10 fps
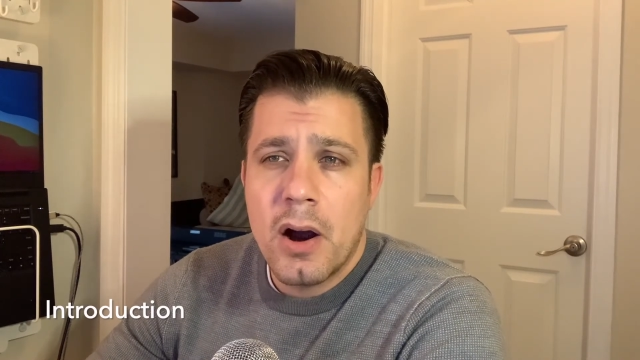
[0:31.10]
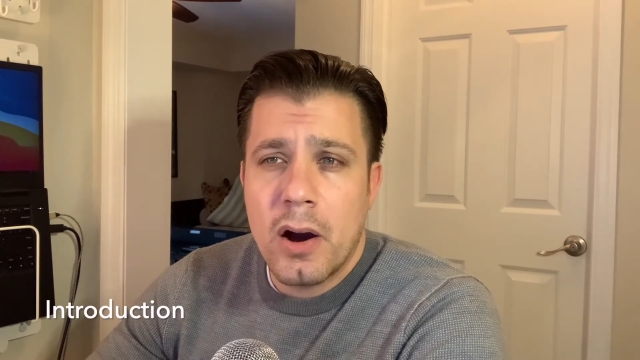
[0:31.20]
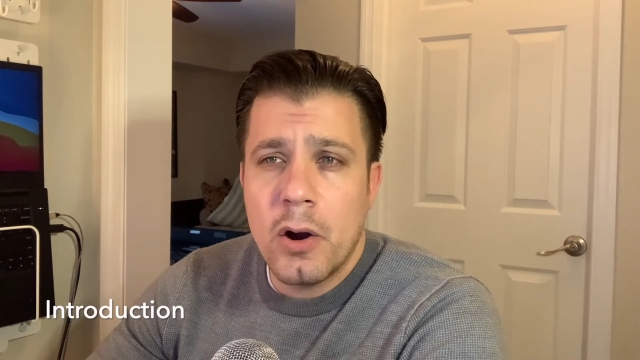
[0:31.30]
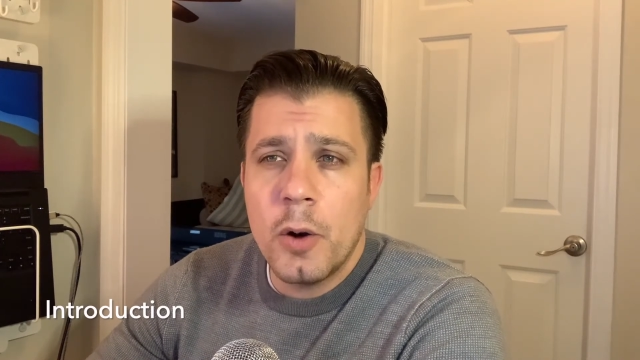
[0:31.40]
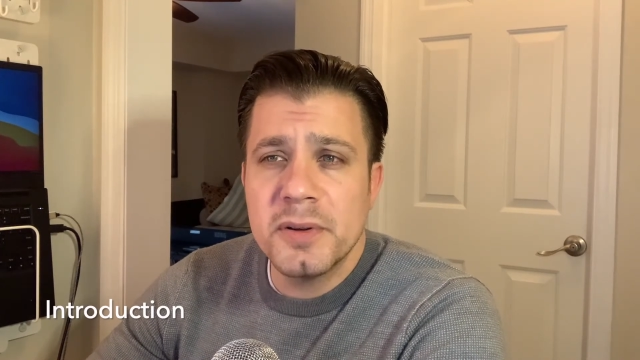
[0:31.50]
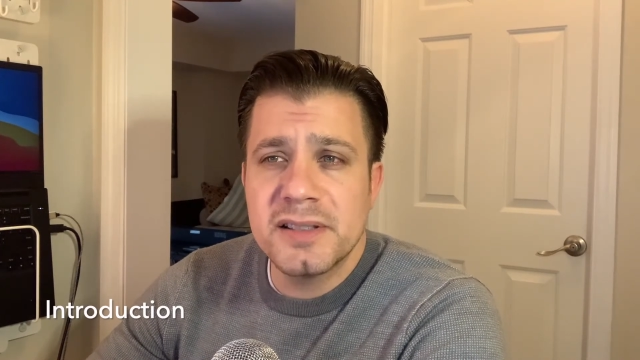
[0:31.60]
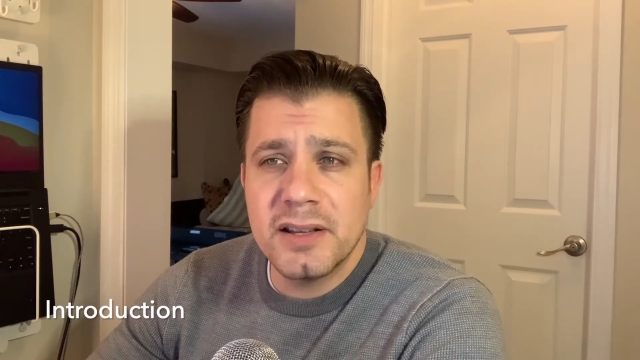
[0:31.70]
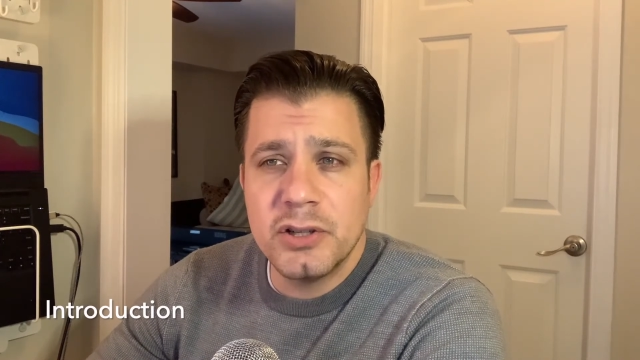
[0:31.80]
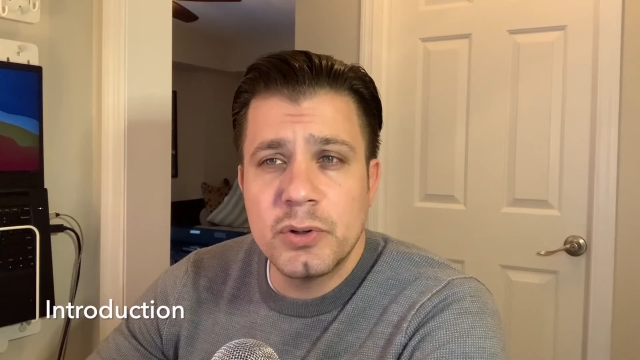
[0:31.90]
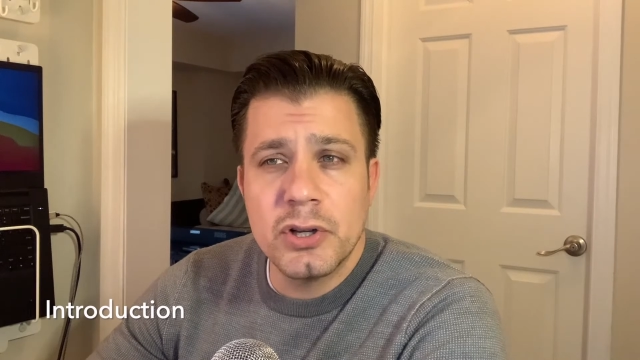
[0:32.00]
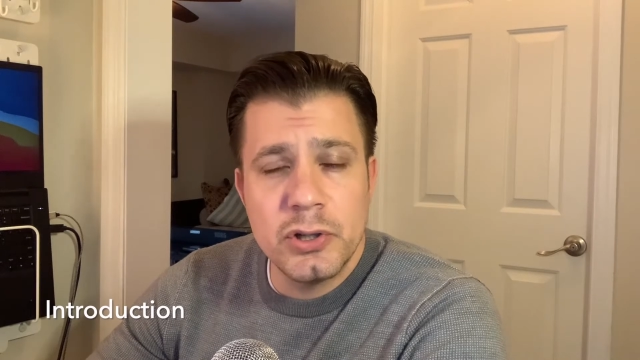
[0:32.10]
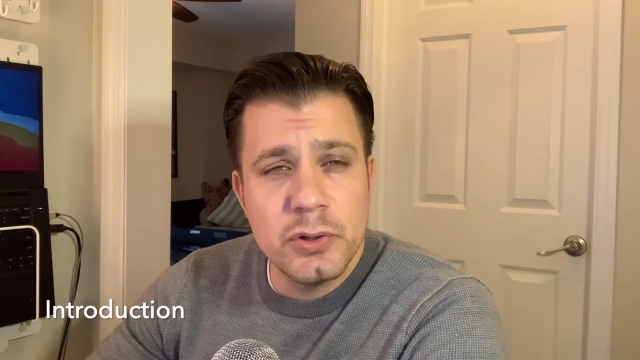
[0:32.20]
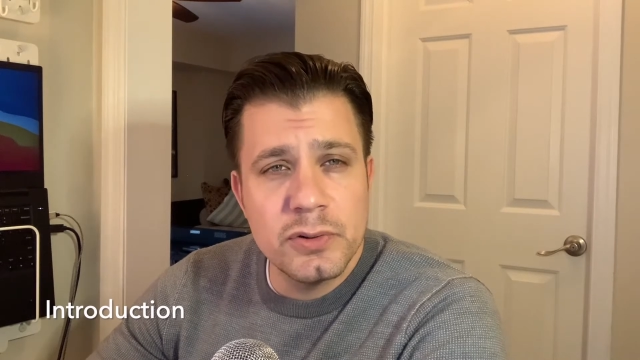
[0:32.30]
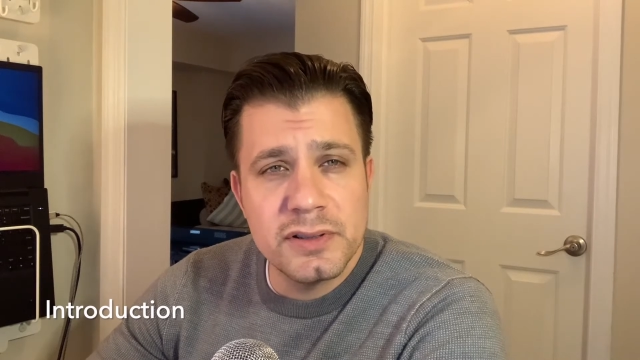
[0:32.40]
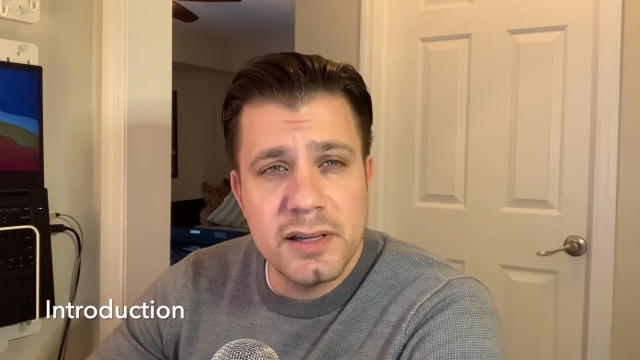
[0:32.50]
Our hope is that you can
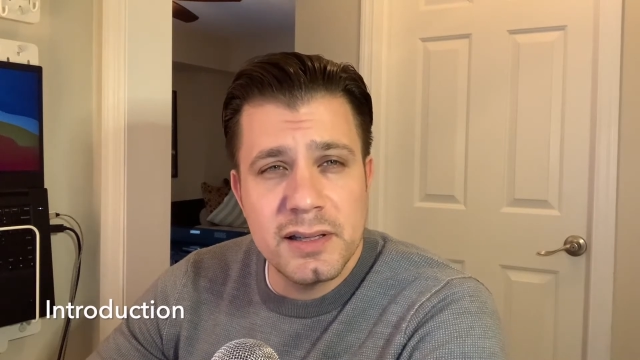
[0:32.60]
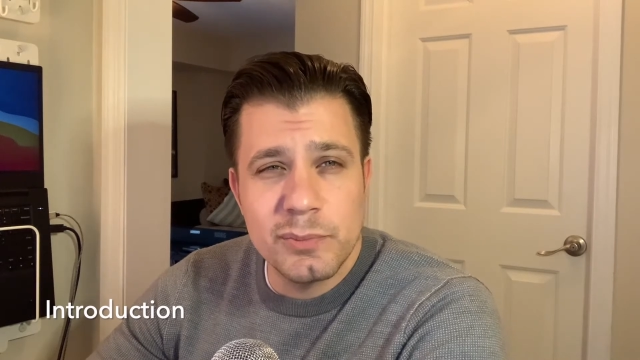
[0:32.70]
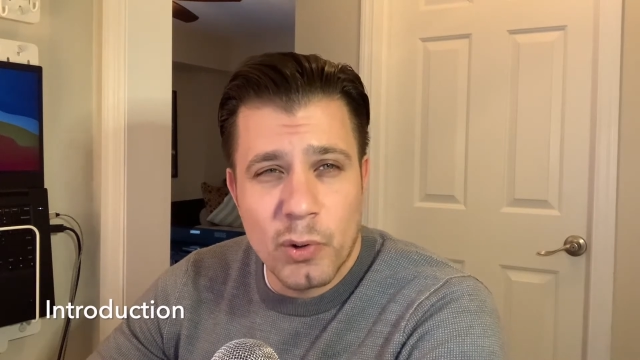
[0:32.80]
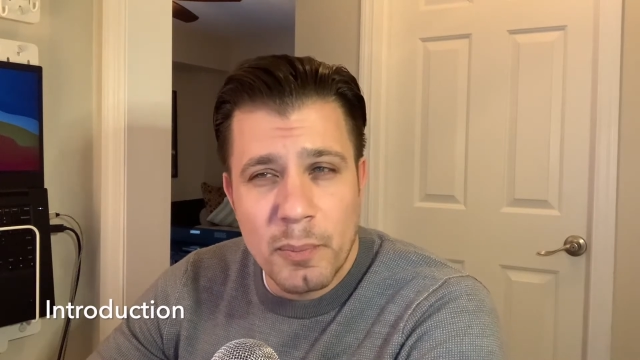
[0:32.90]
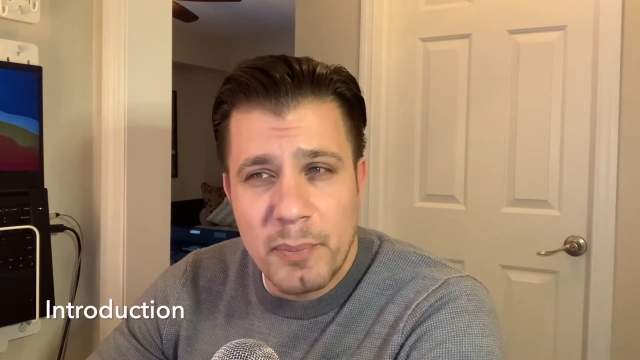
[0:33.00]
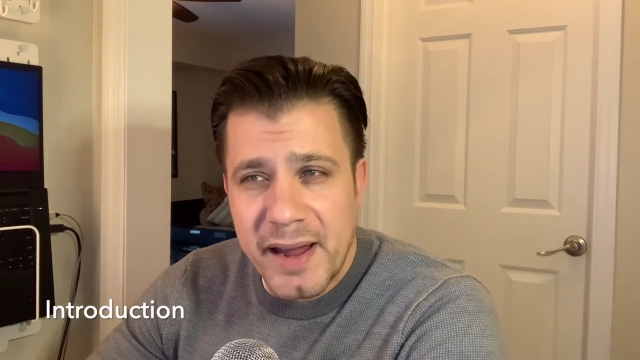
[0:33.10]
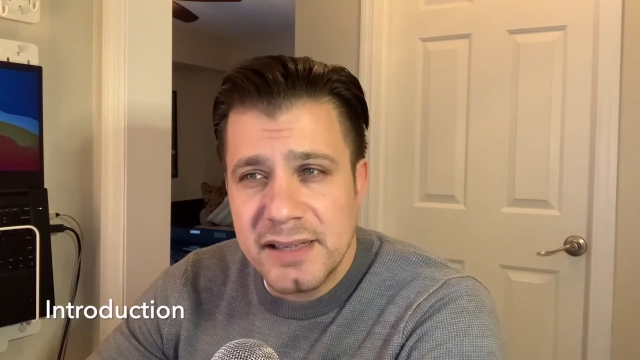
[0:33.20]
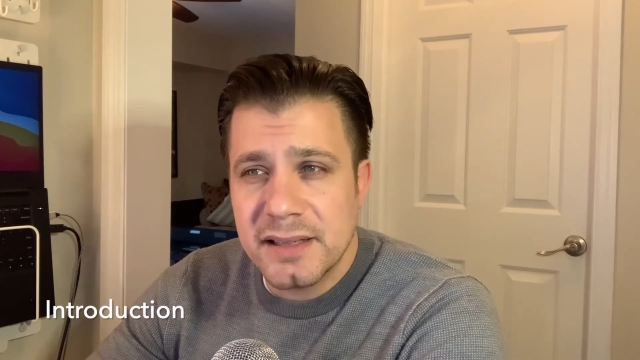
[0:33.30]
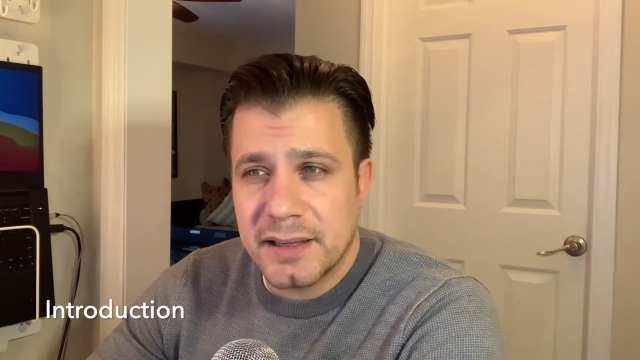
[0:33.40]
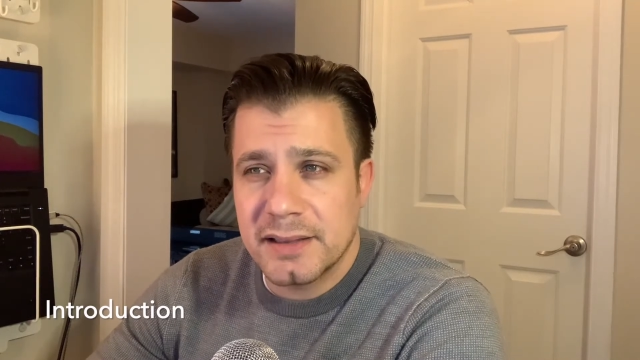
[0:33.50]
use these more basic